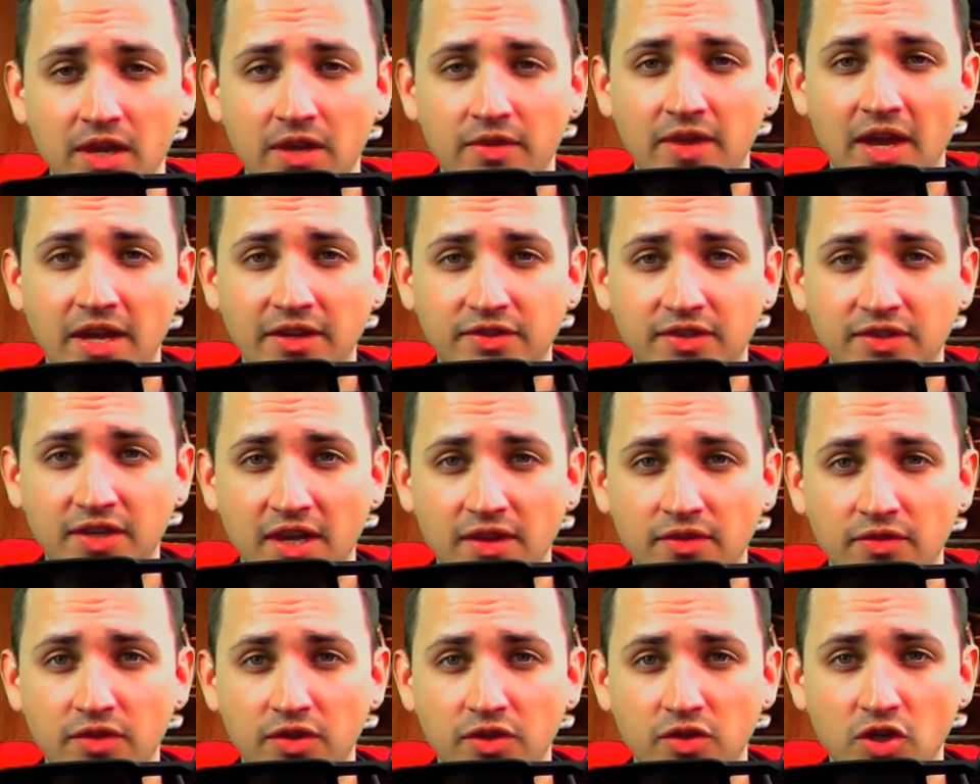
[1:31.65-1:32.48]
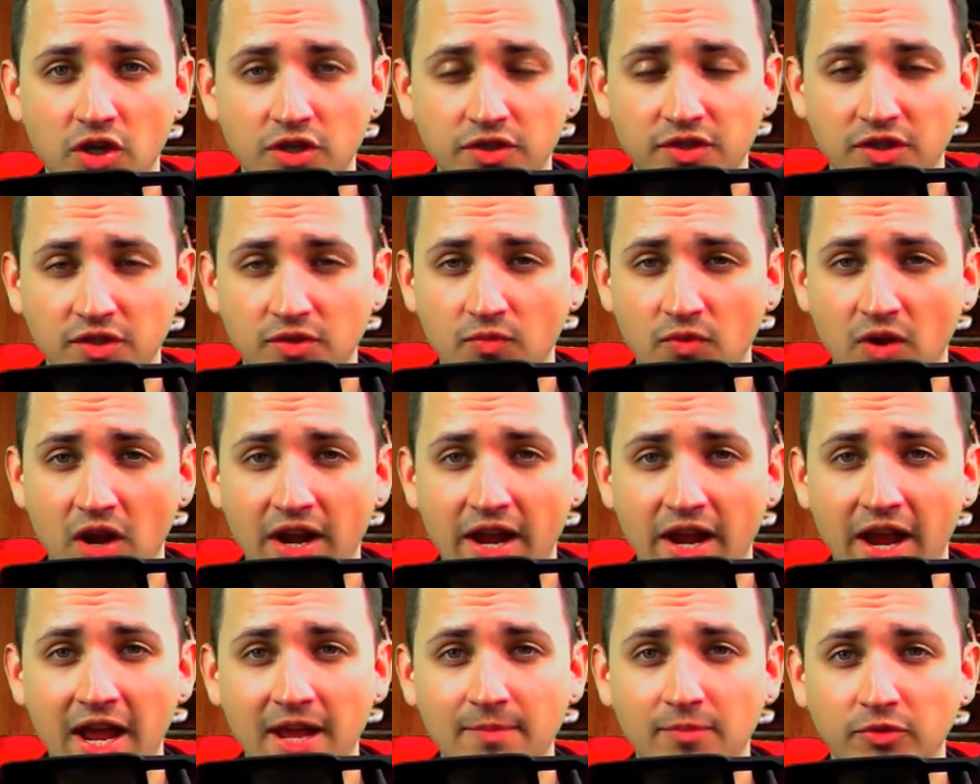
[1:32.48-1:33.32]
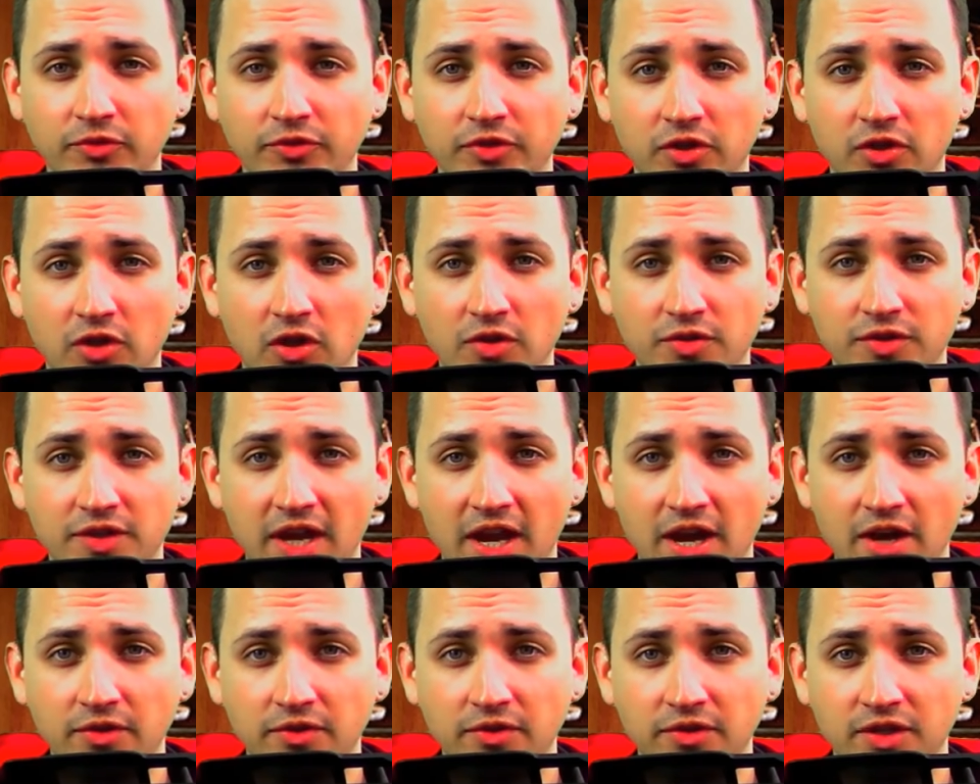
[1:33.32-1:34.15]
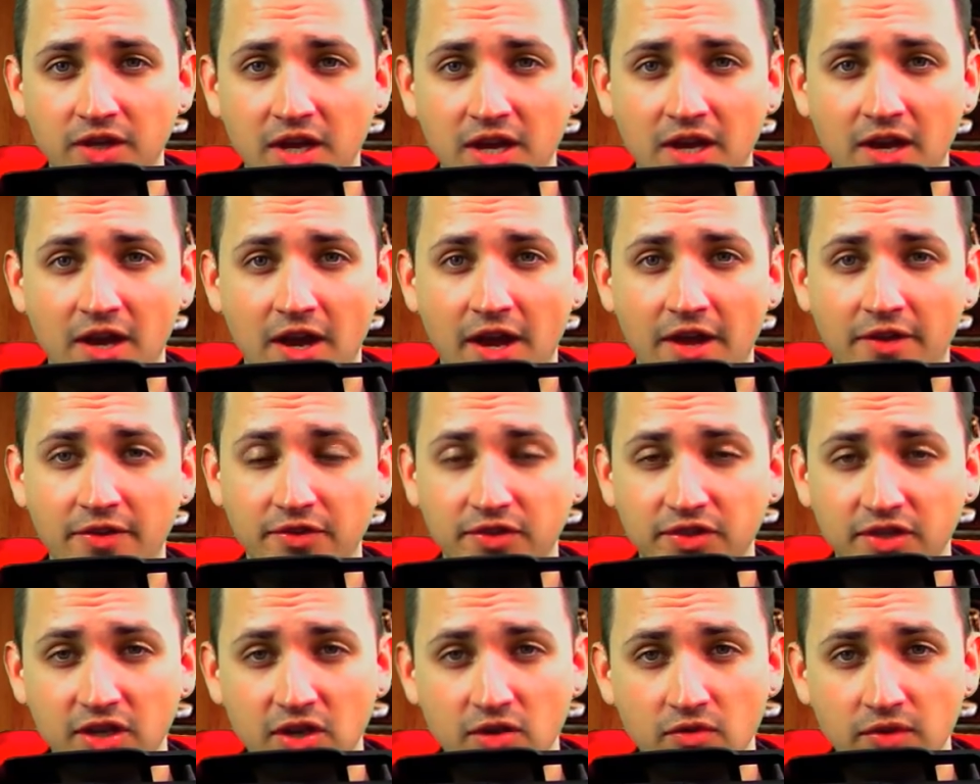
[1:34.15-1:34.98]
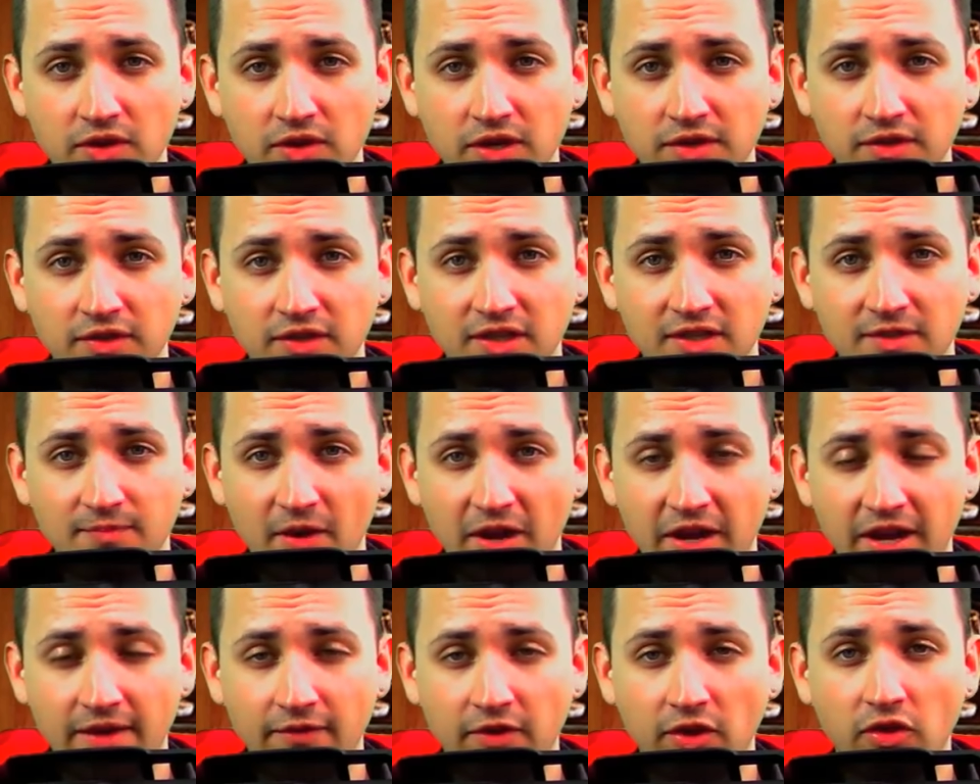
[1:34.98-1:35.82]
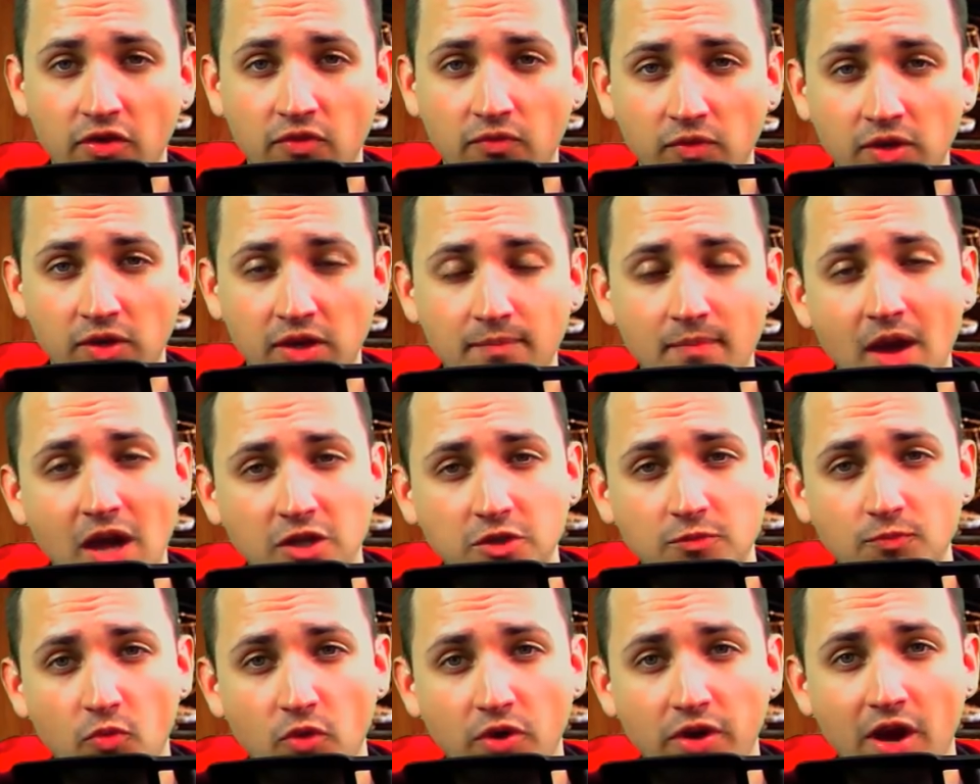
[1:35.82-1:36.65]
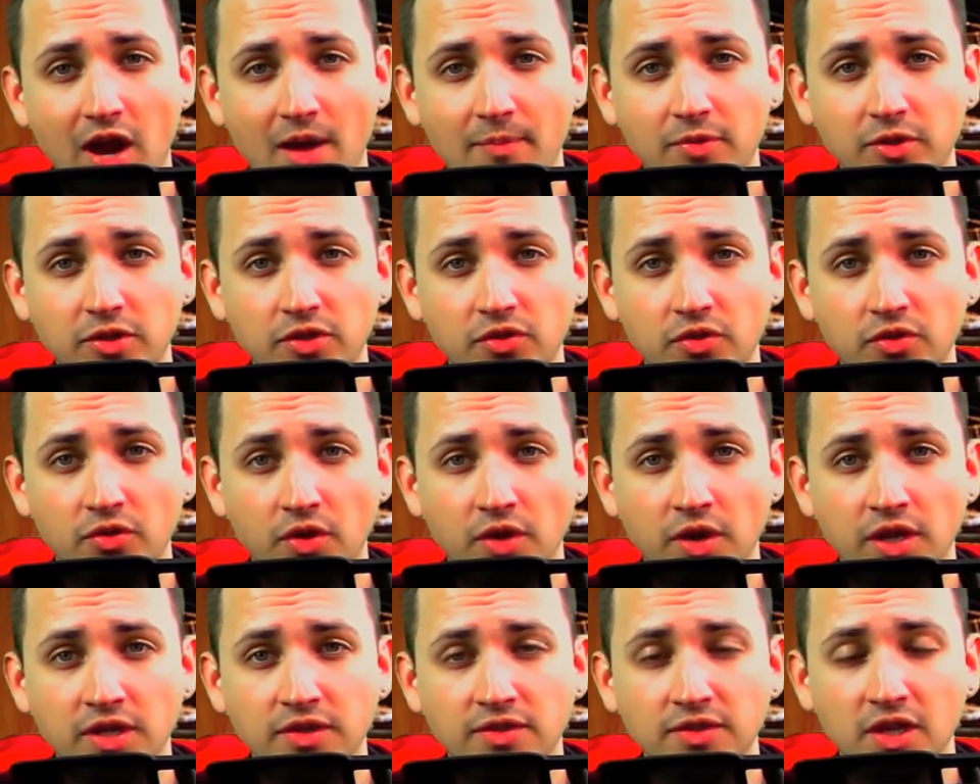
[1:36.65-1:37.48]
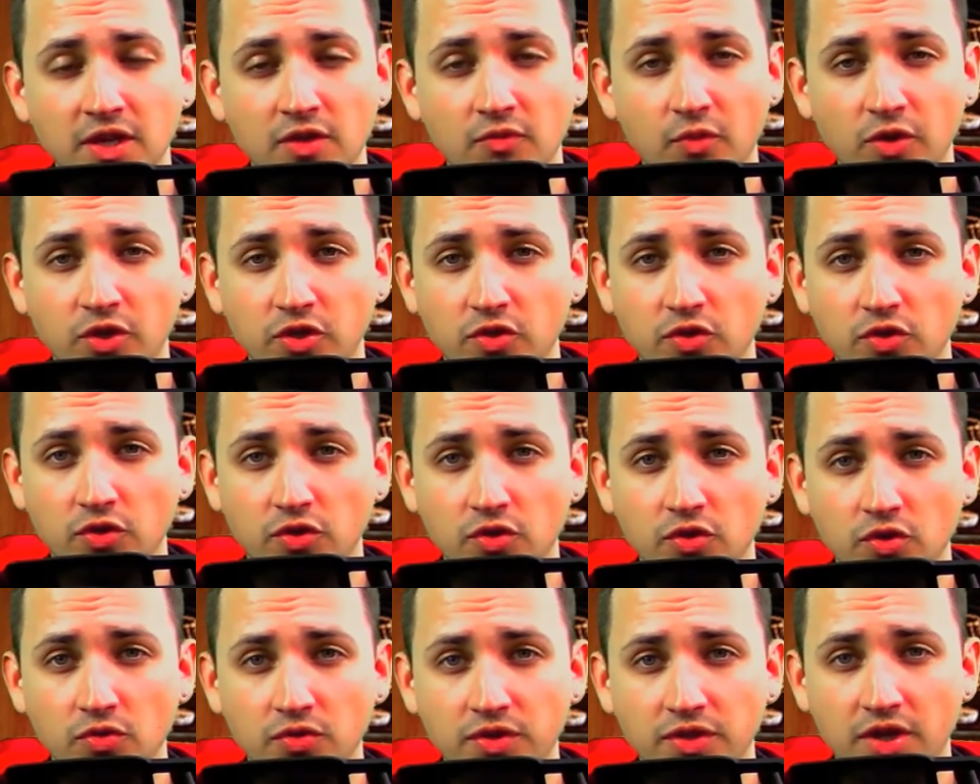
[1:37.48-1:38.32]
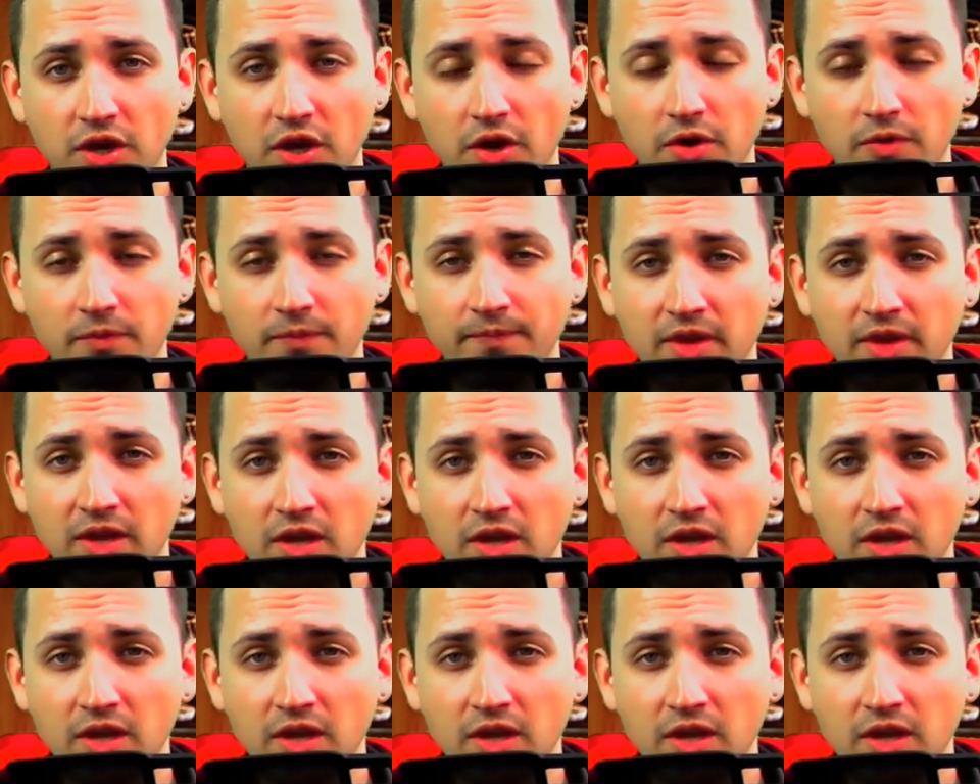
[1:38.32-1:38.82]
That said, the Justice were not able to close out the series, despite having 3 match point opportunities in which to do so.